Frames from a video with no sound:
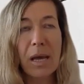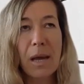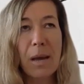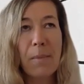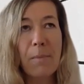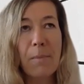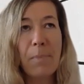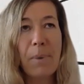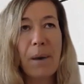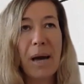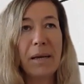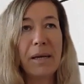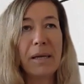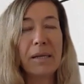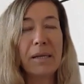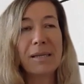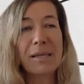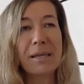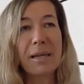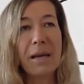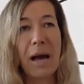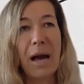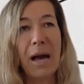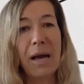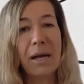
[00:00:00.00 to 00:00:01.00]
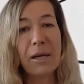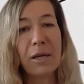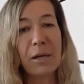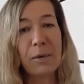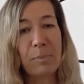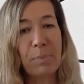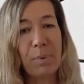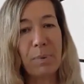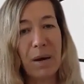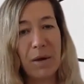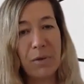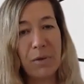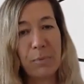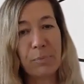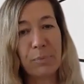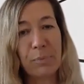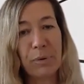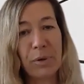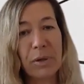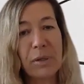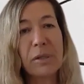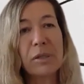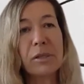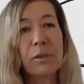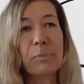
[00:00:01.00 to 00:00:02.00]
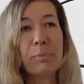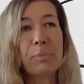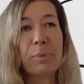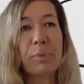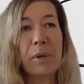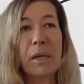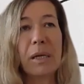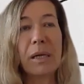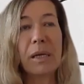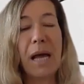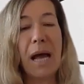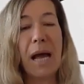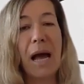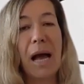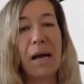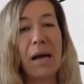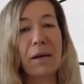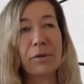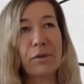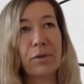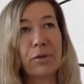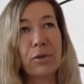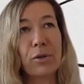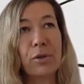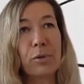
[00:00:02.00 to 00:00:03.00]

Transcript: but it's guided by the principle it has